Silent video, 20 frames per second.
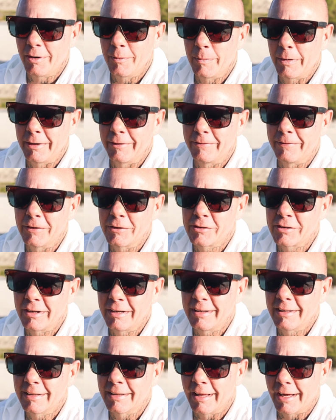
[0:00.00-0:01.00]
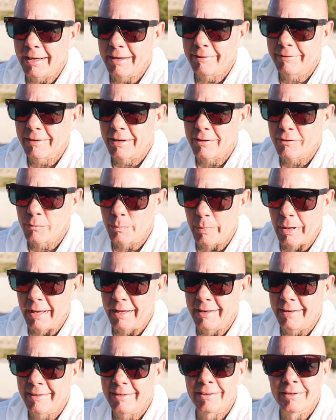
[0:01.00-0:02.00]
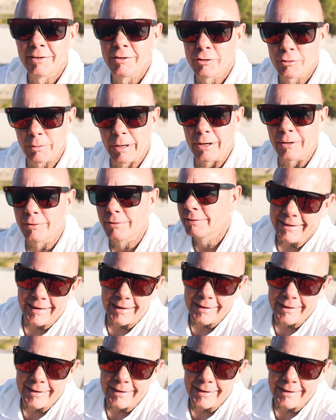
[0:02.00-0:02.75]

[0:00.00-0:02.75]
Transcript: of my fishing life has been trout.